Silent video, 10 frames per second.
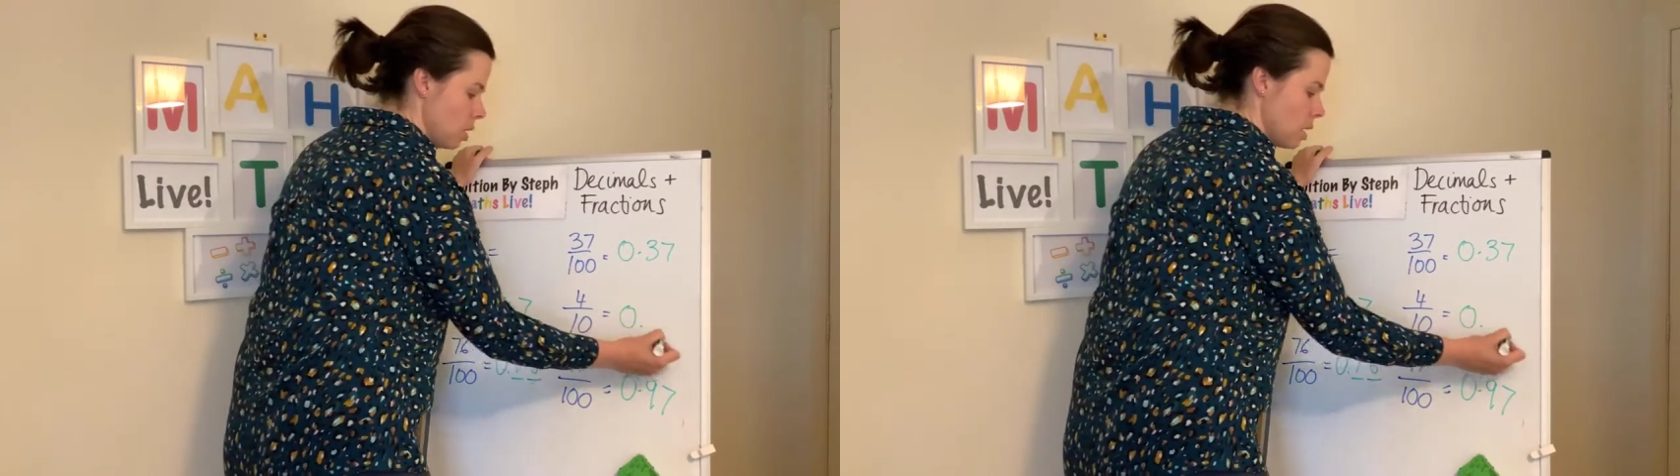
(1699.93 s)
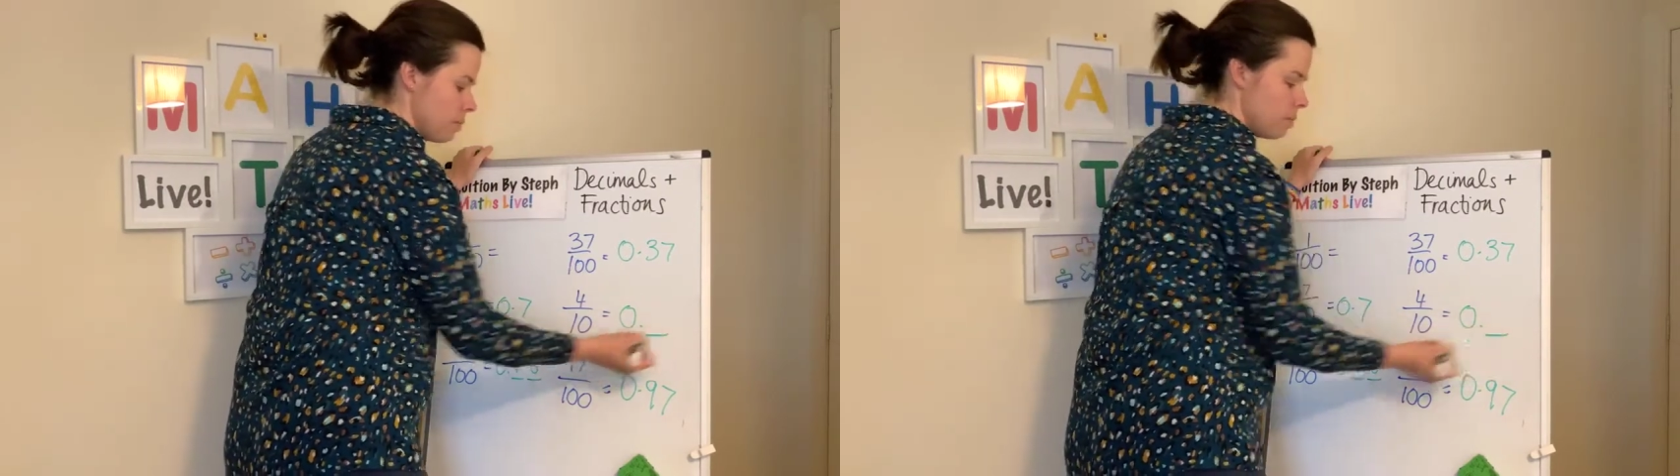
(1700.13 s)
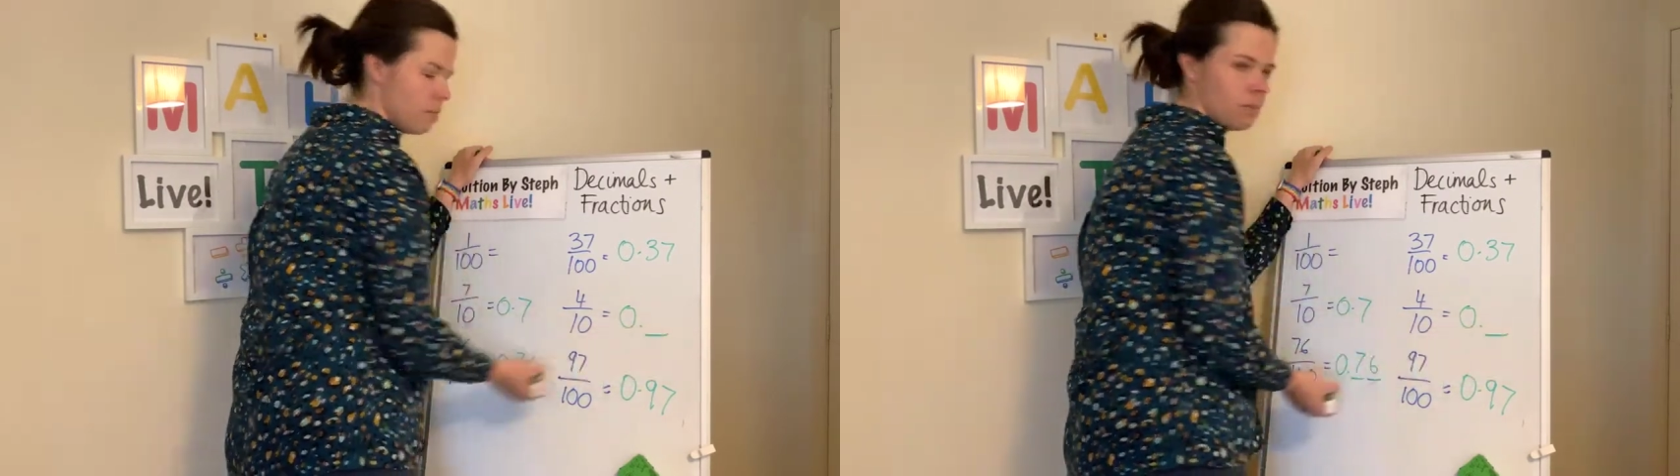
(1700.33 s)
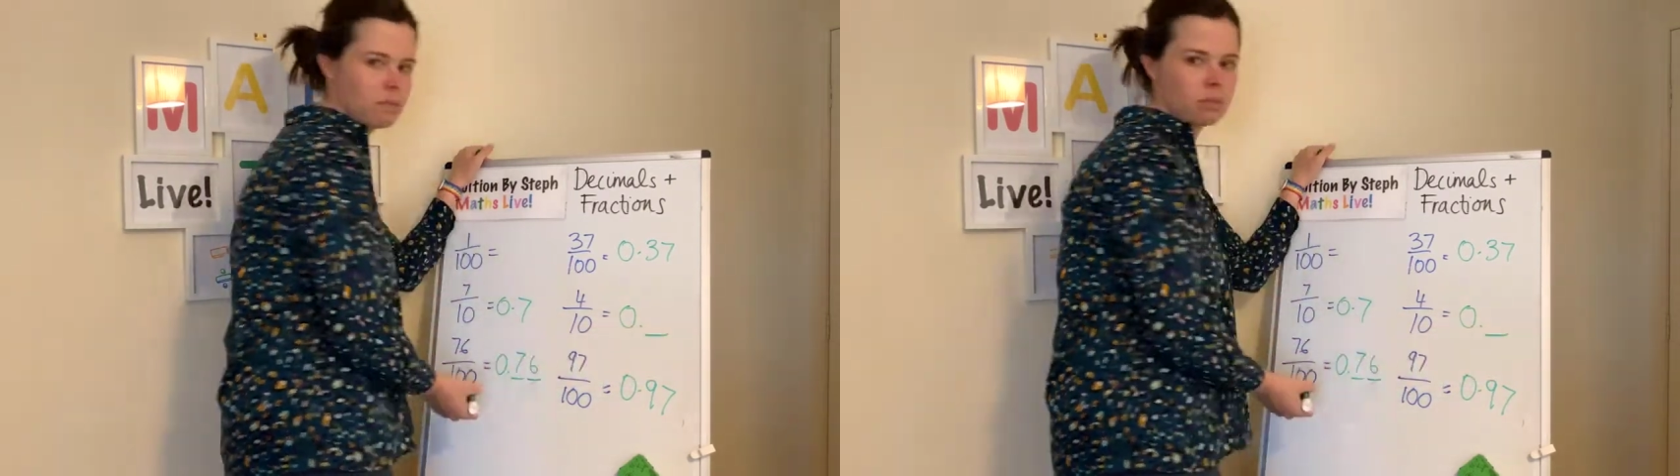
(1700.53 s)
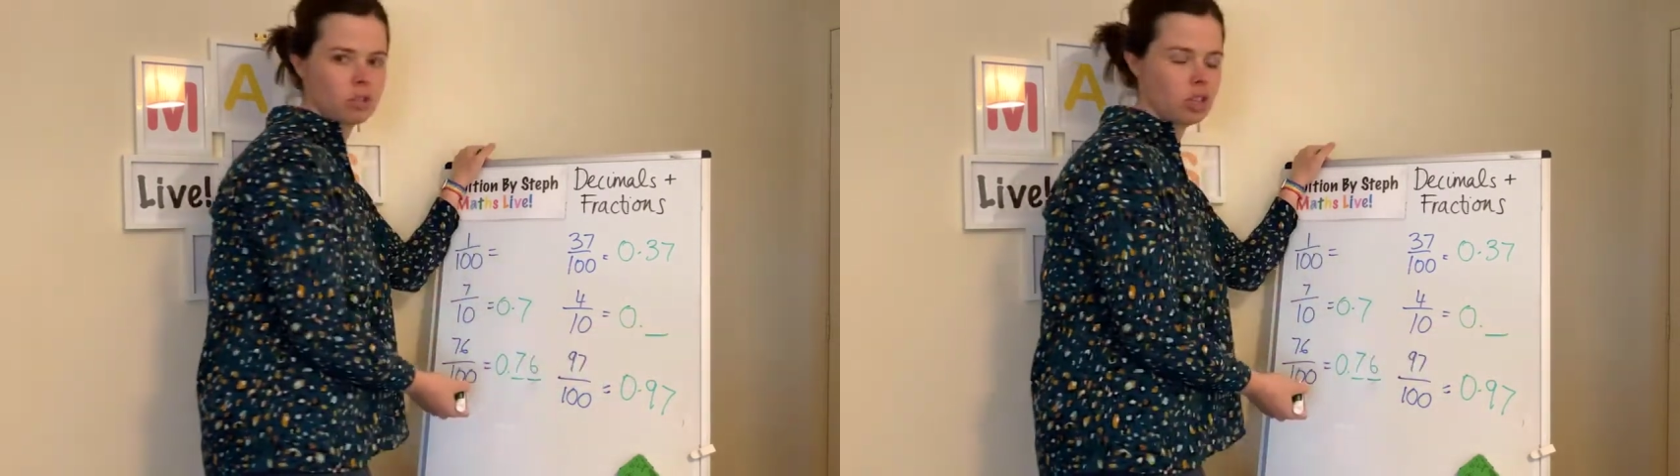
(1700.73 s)

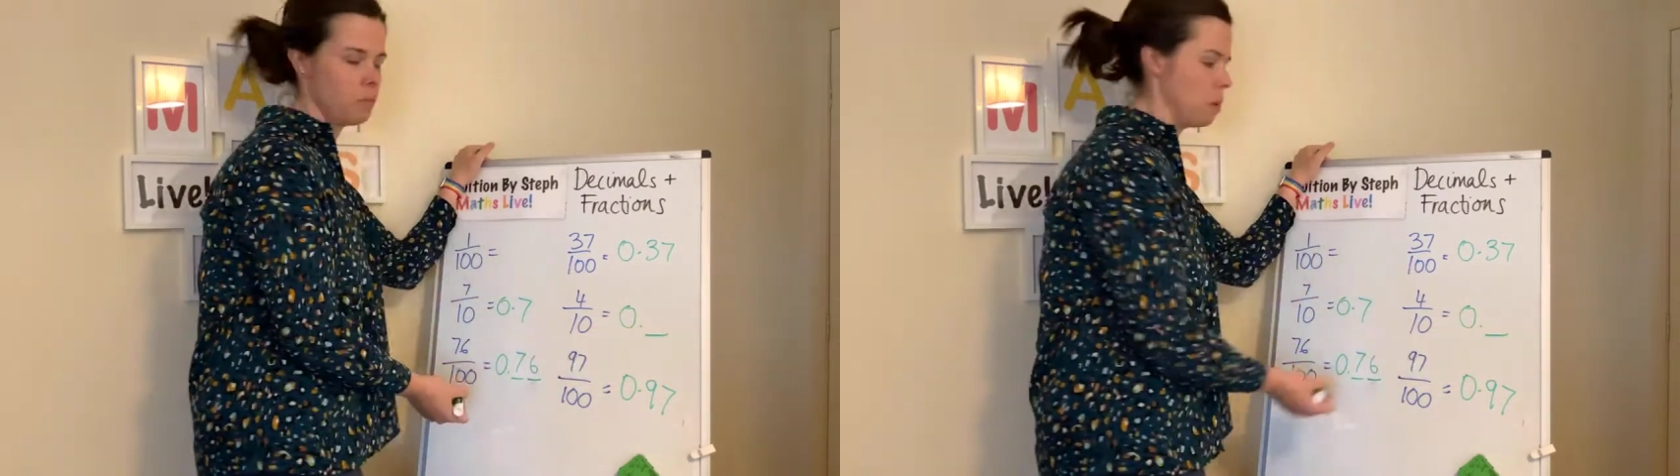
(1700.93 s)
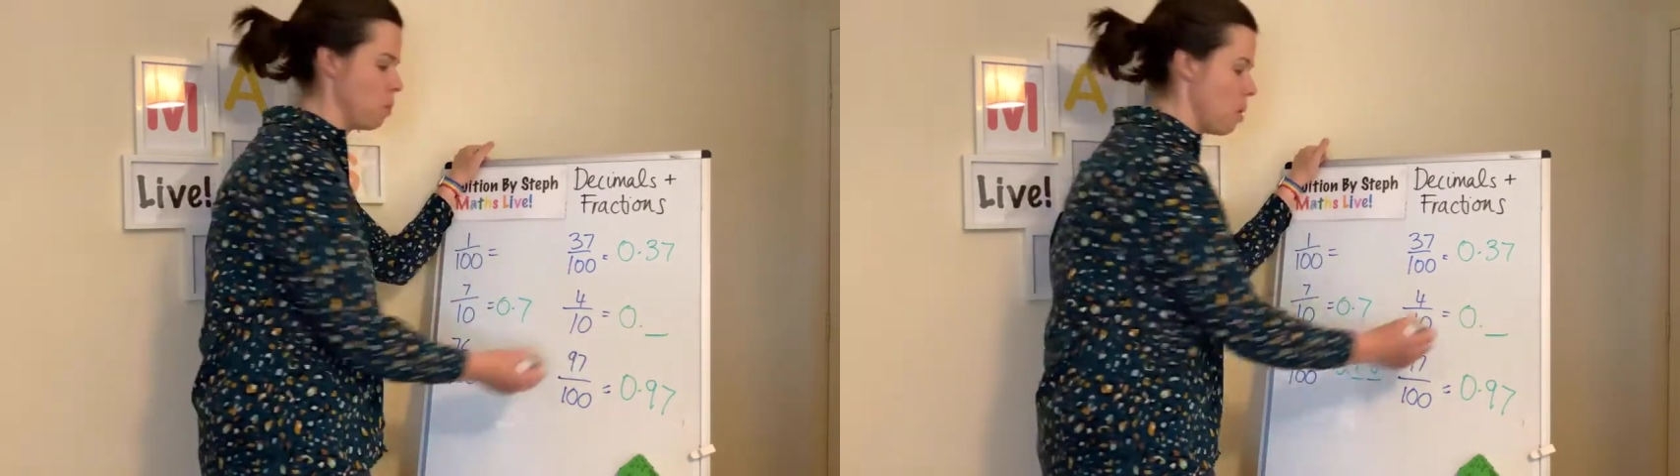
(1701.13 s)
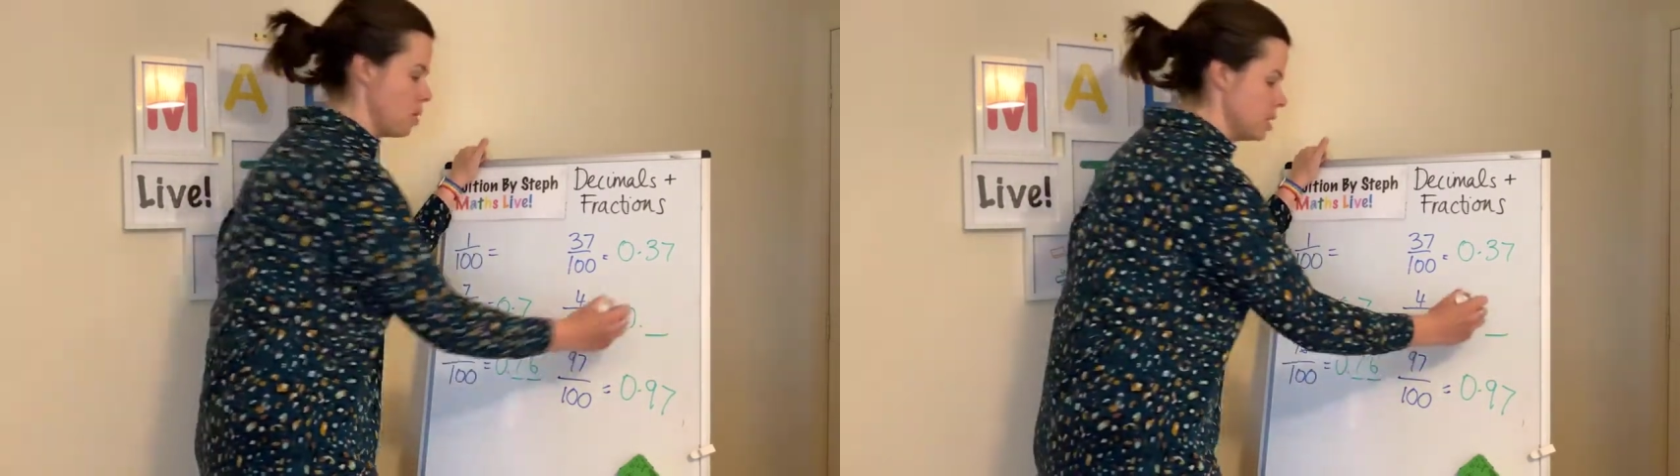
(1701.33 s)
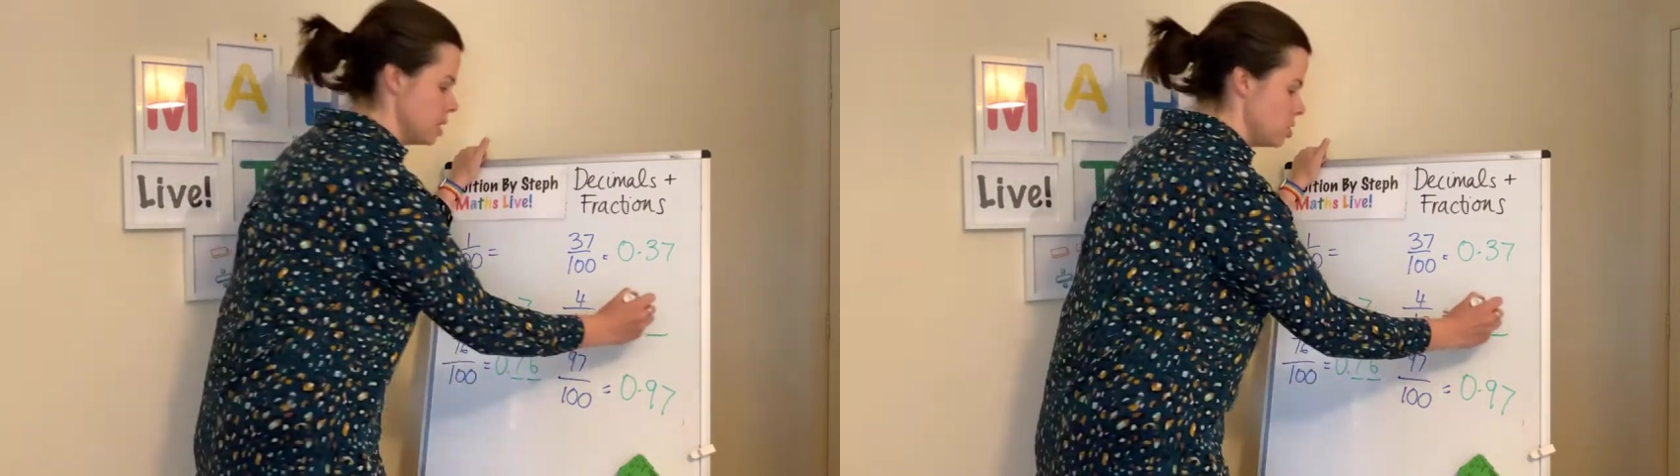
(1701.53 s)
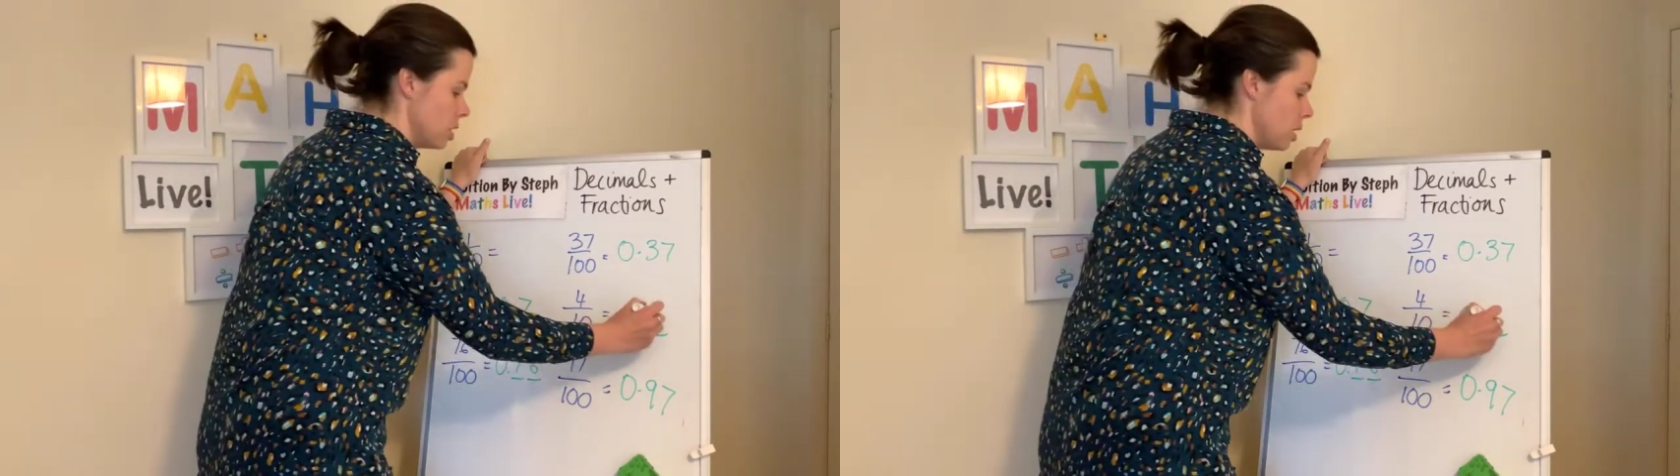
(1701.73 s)
it's going to be 1
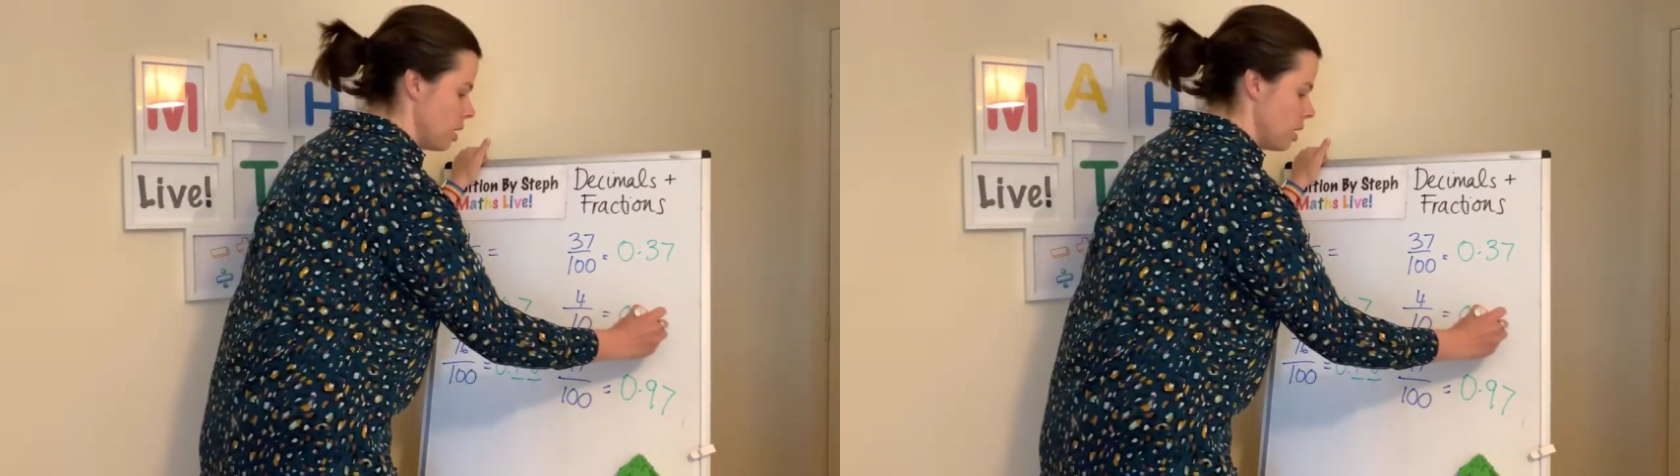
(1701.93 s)
digit